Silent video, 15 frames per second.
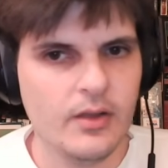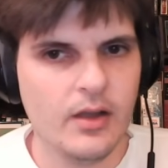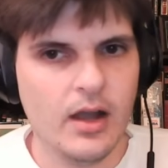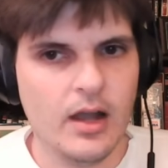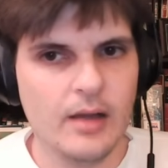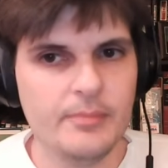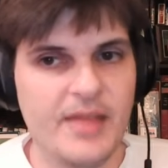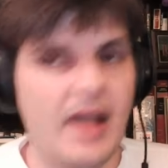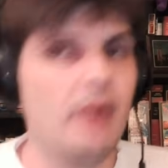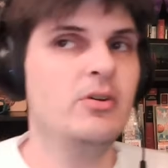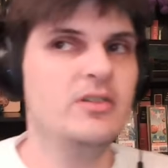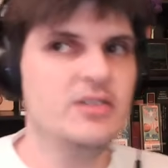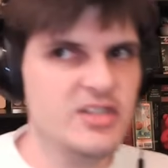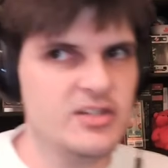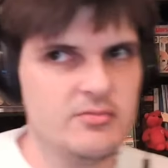Um, that
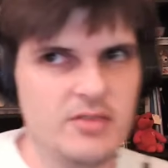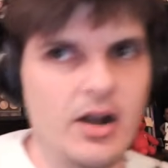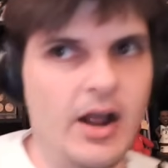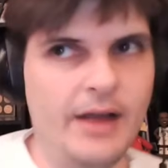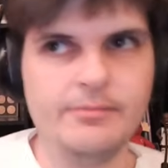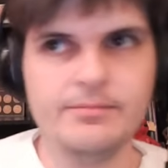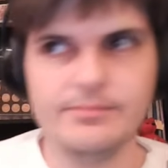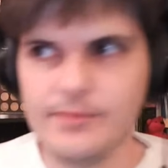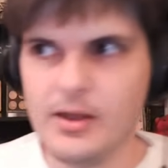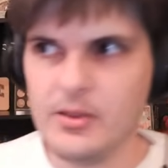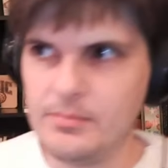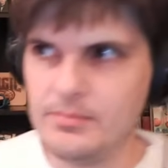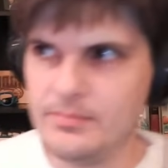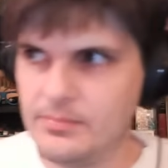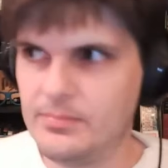one's, you know, I'd rather
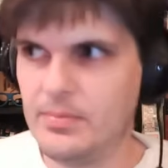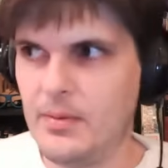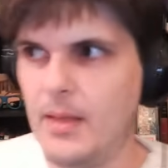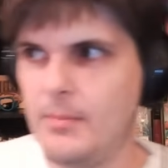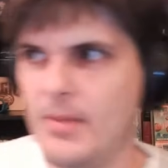play,